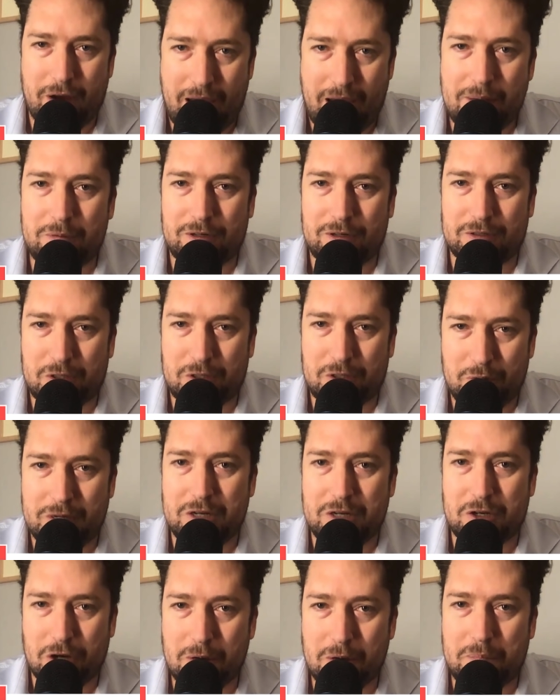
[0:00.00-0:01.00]
were able to
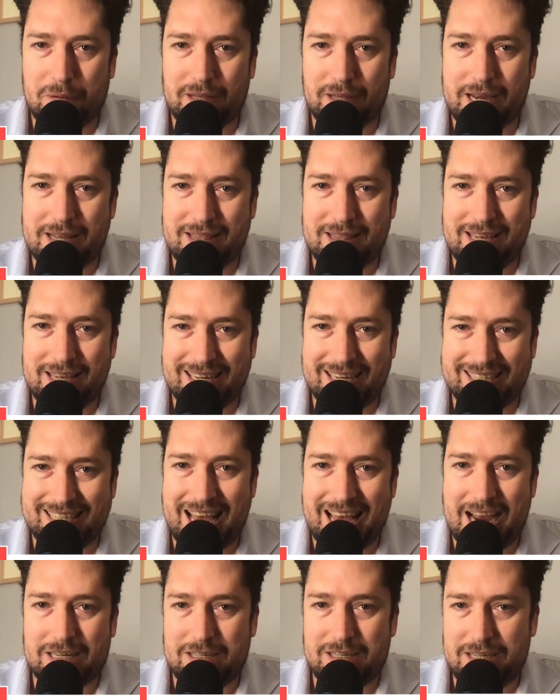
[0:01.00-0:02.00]
interpolate the
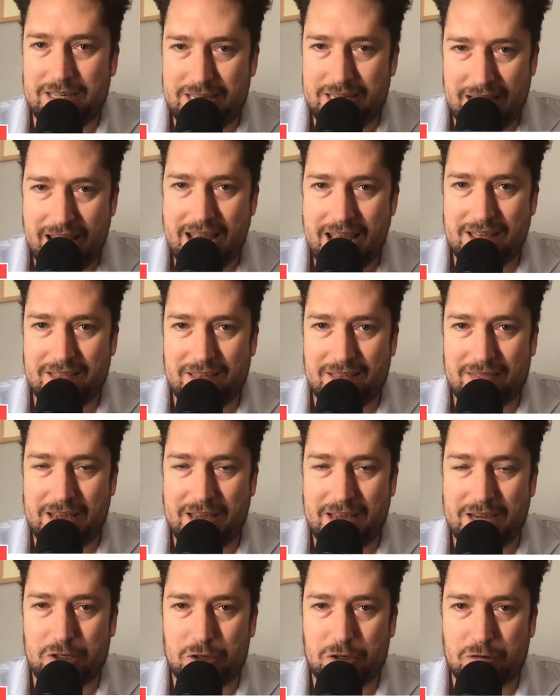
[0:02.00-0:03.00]
exact day that
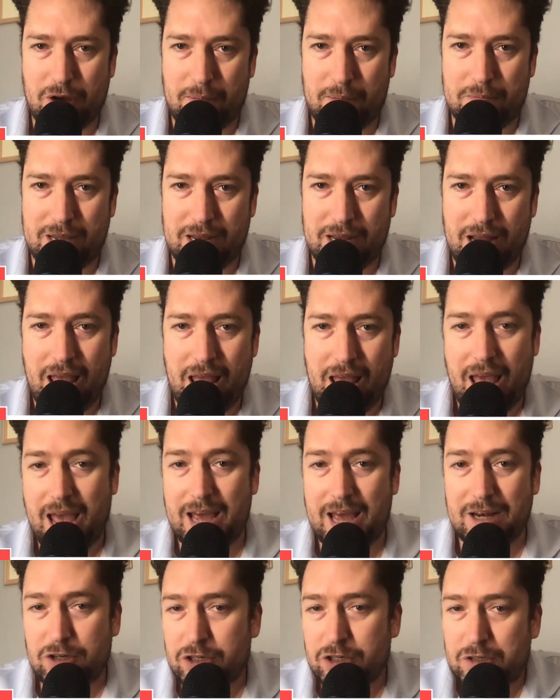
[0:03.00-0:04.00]
they scrubbed it,
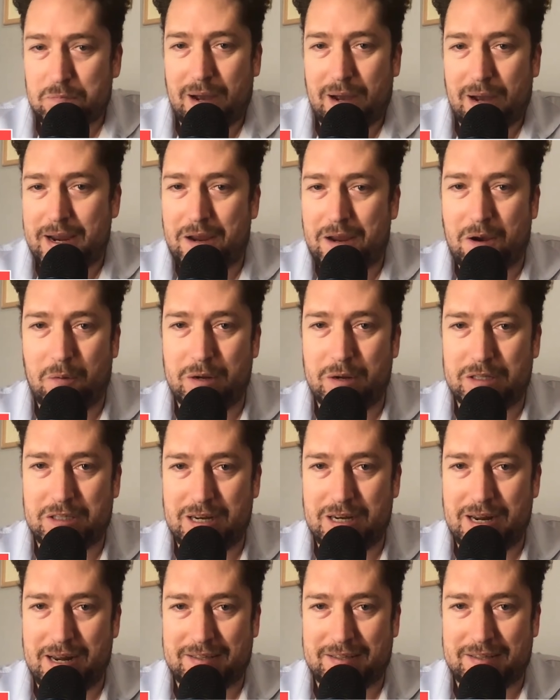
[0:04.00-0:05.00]
and just by
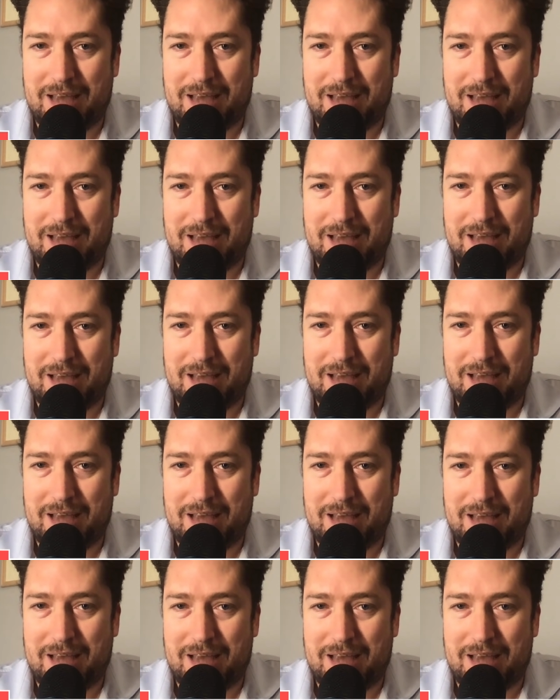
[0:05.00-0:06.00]
coincidence happened to
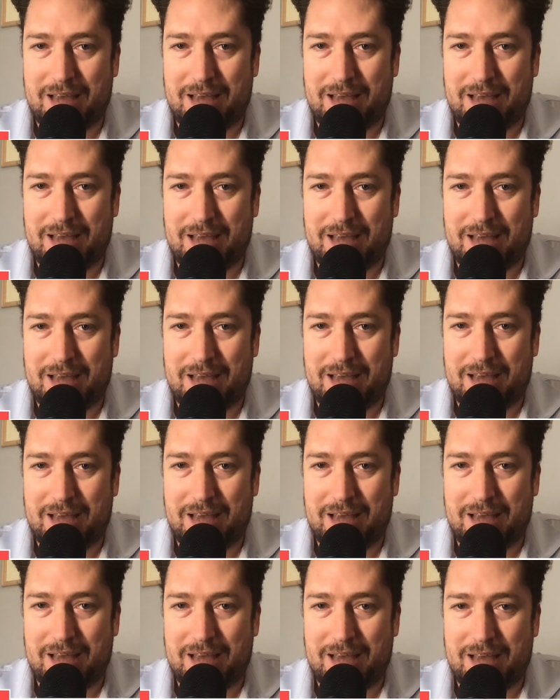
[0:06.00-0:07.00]
be the very
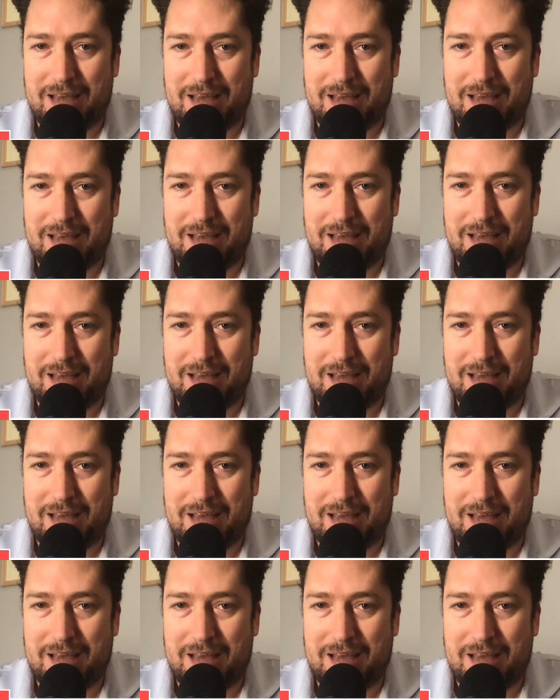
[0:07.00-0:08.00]
day after Revolver
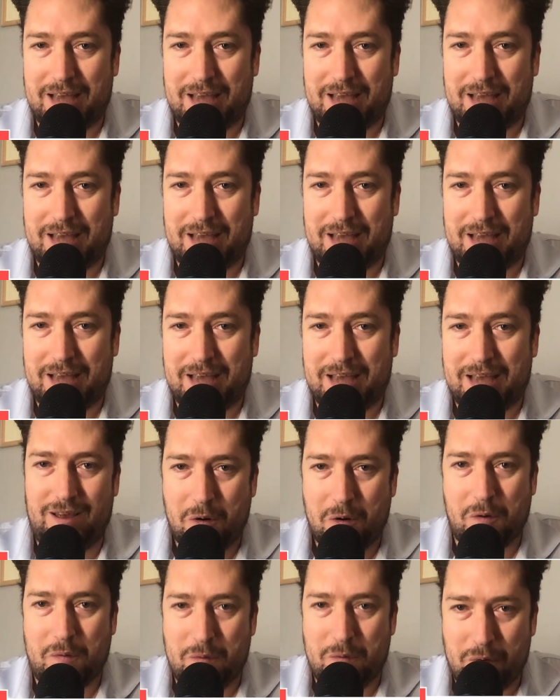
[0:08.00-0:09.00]
News
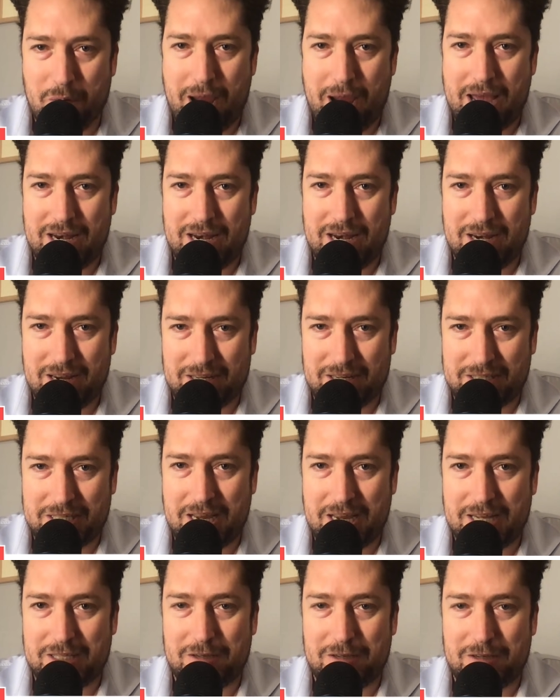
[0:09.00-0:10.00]
ran an
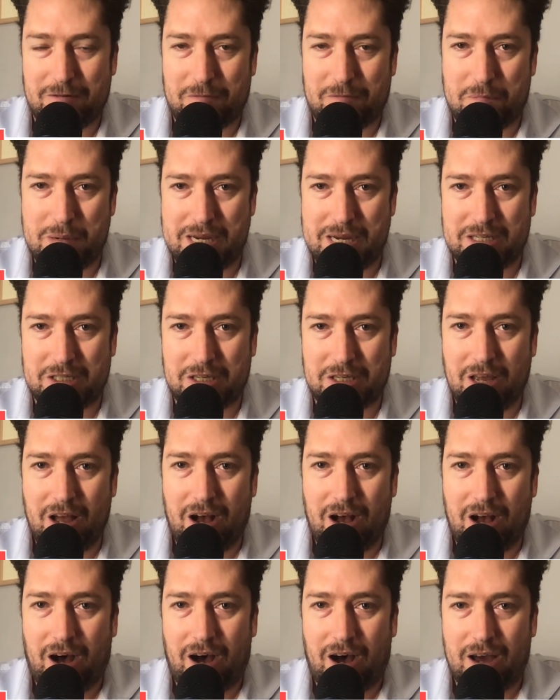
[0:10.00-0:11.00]
extensive piece
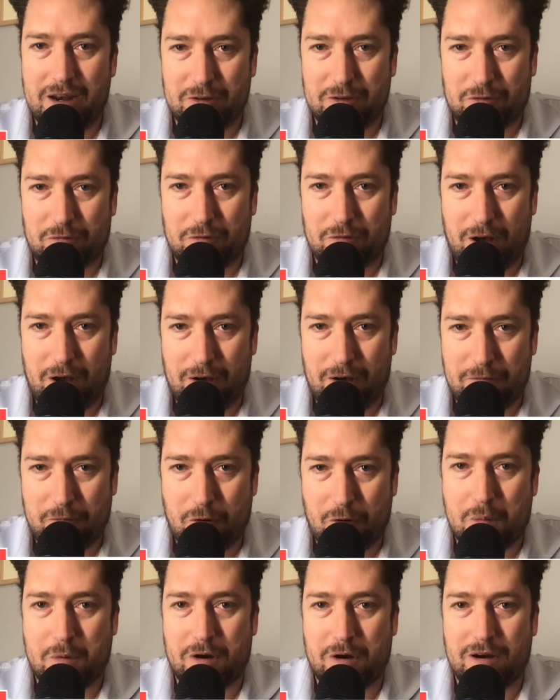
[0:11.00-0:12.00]
on his
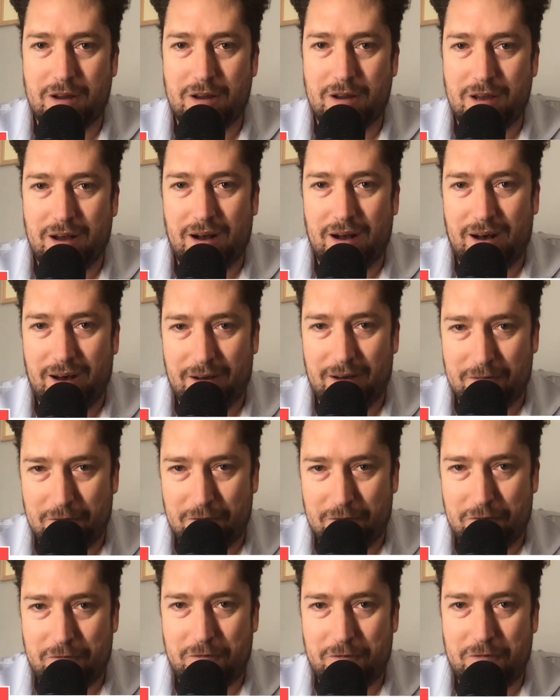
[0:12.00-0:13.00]
former
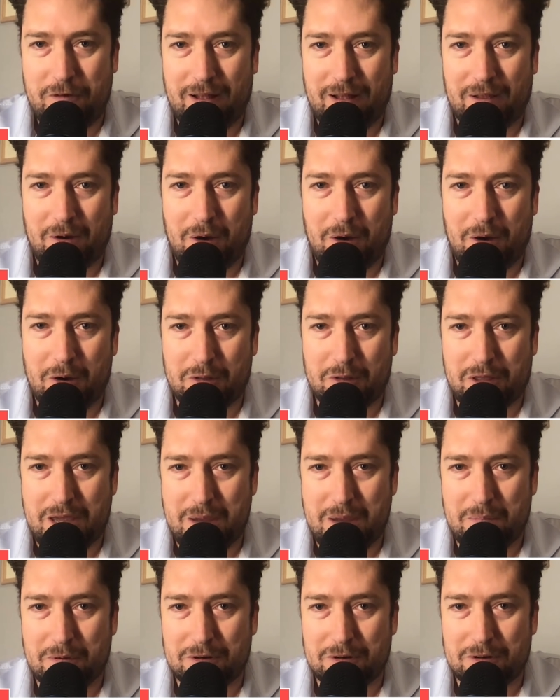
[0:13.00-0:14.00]
fellow Oath
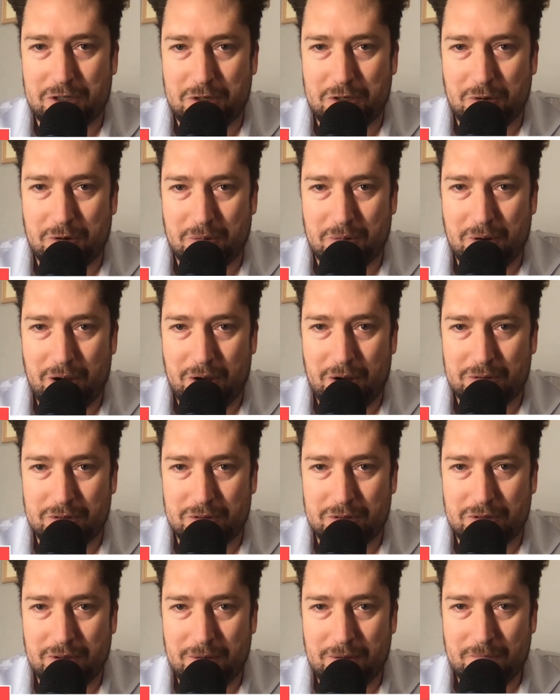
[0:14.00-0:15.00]
Keeper, Stuart
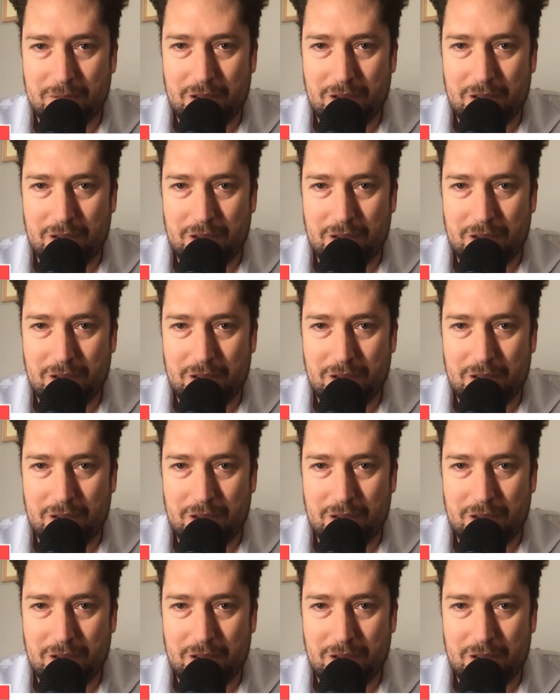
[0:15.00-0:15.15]
Rhodes.